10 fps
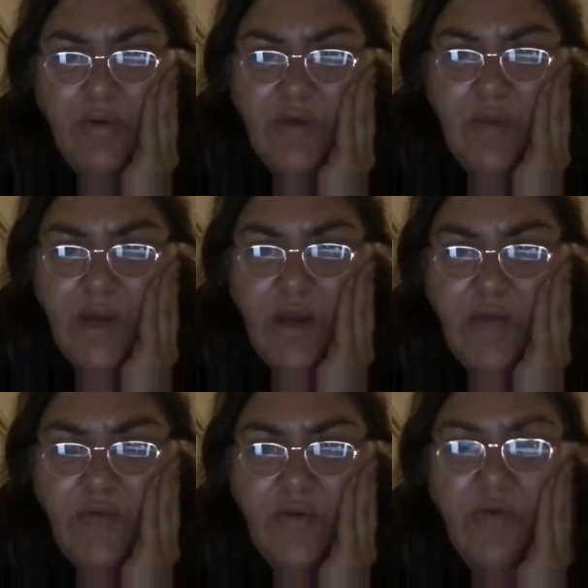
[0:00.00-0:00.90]
coming
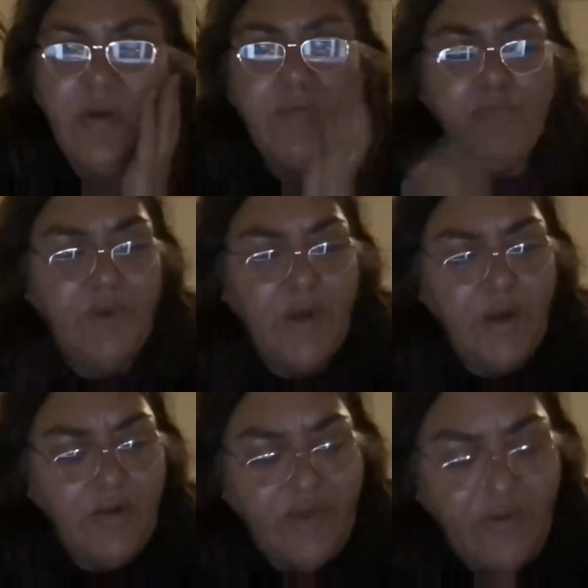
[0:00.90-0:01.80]
over,
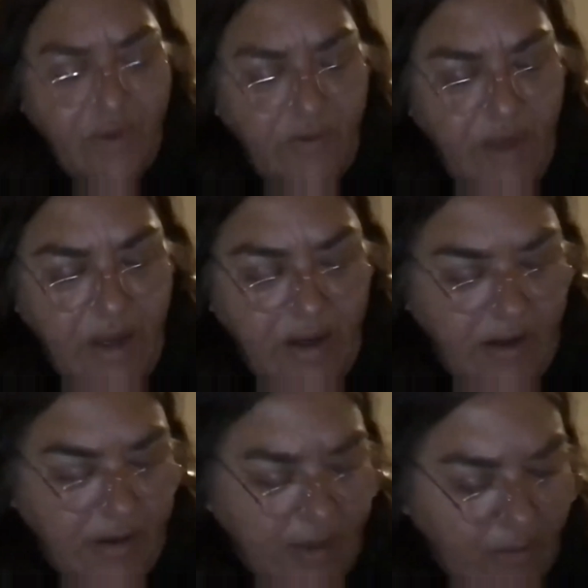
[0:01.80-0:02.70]
stuff like that.
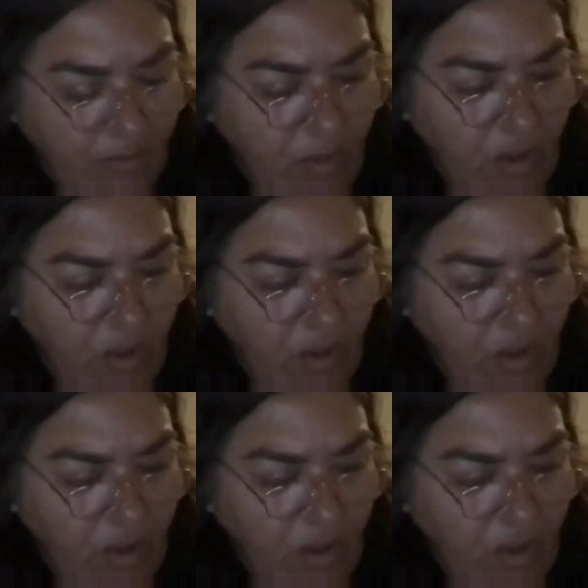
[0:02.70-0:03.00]
And